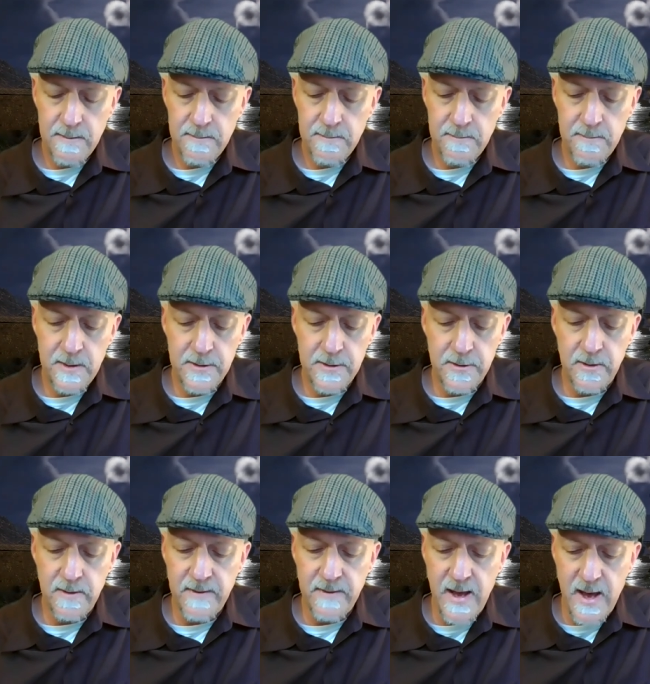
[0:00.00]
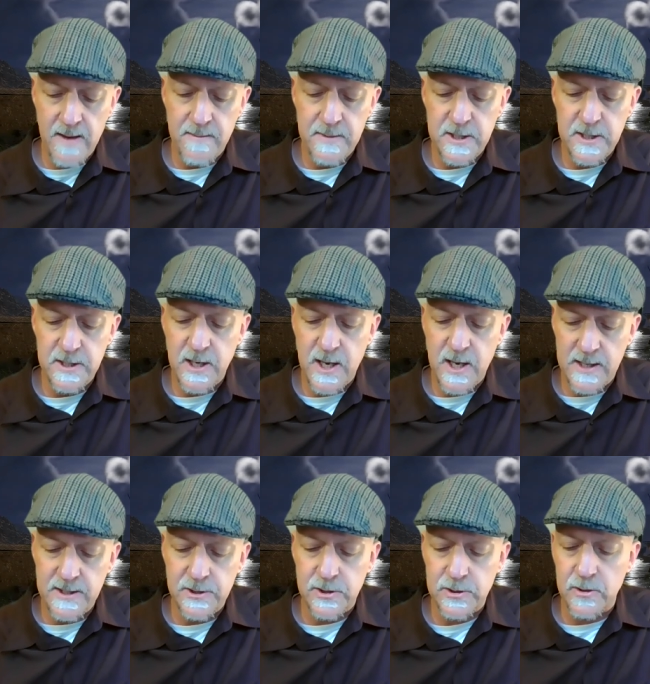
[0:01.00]
Mother of Ammon and
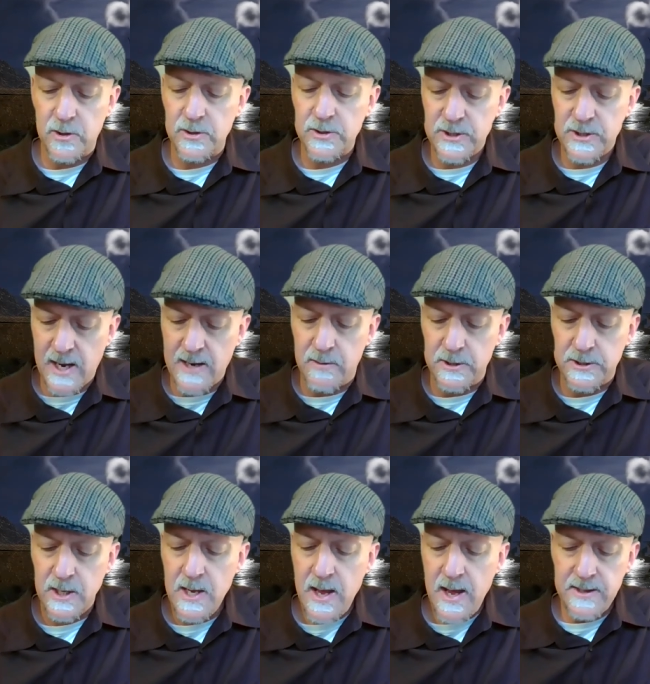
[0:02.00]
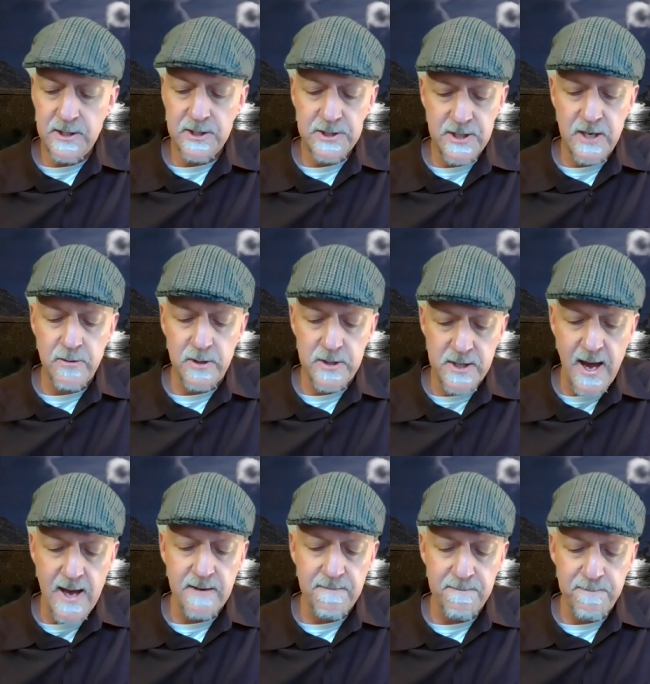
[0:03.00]
Isis and Osiris and the sacred
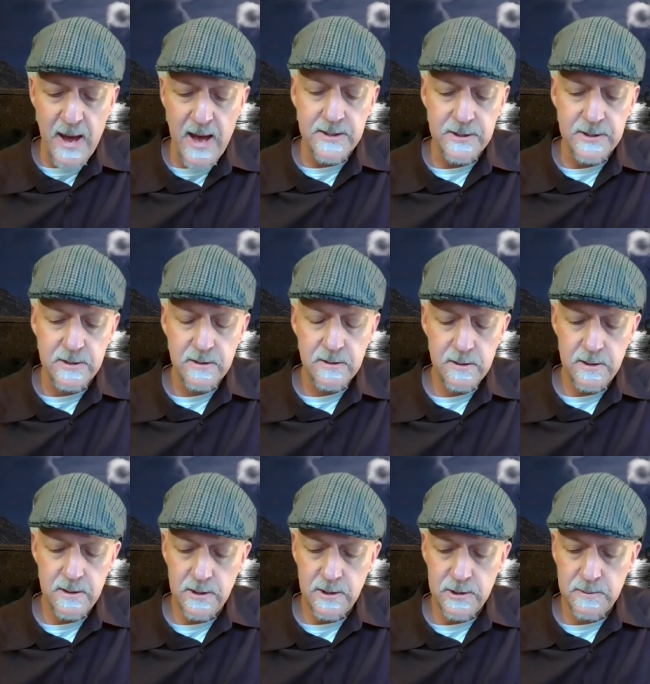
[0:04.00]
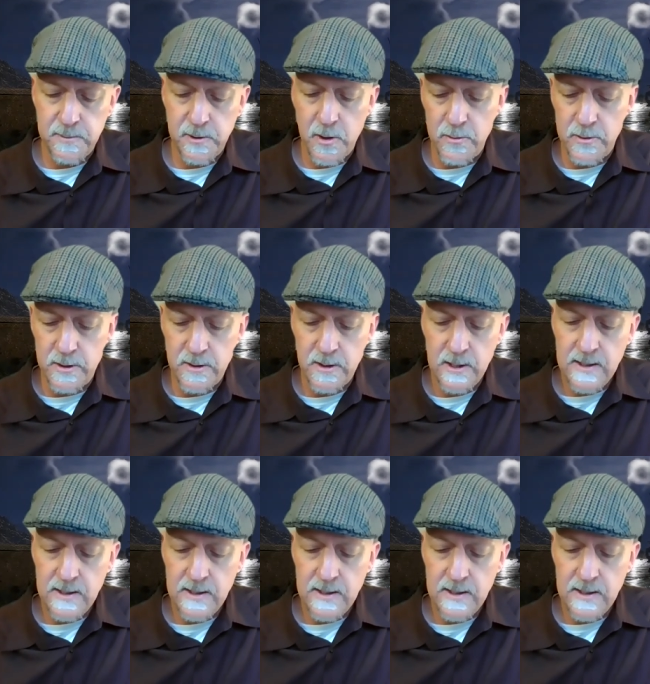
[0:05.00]
cat of Bast, he exploded.